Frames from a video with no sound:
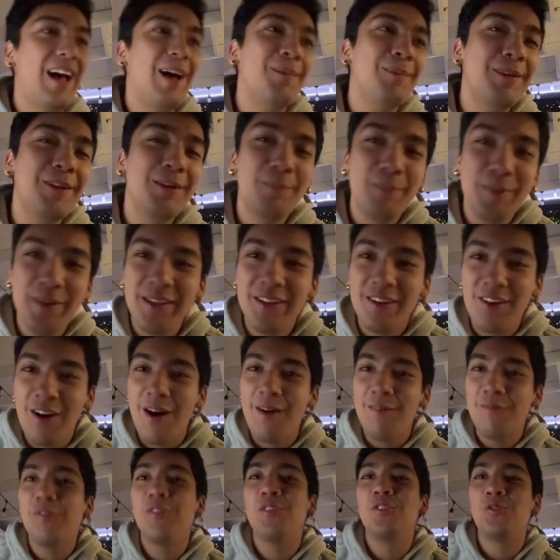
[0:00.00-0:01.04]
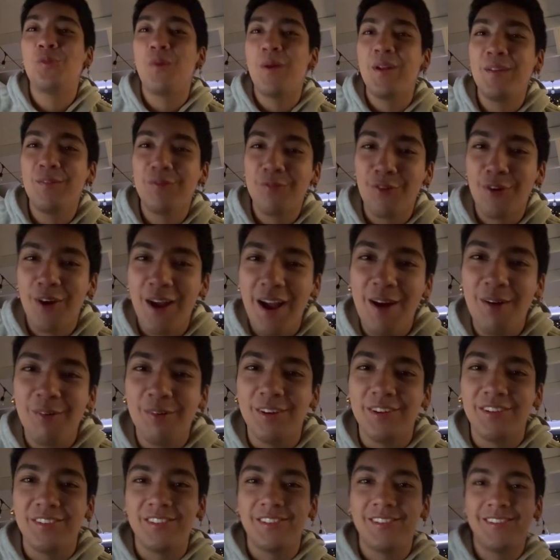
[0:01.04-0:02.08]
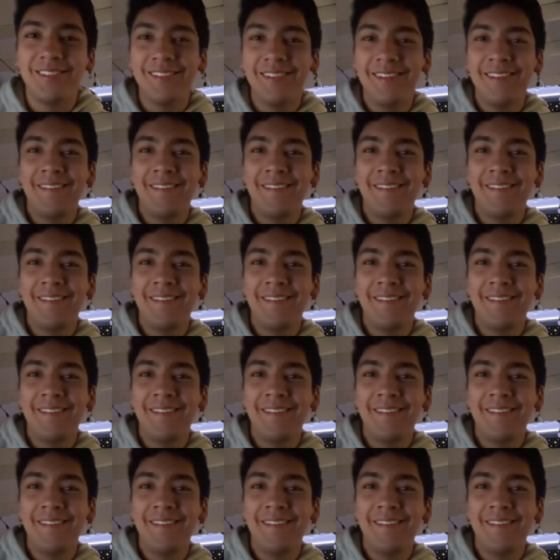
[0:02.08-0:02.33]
I'm going to be gone for 24 hours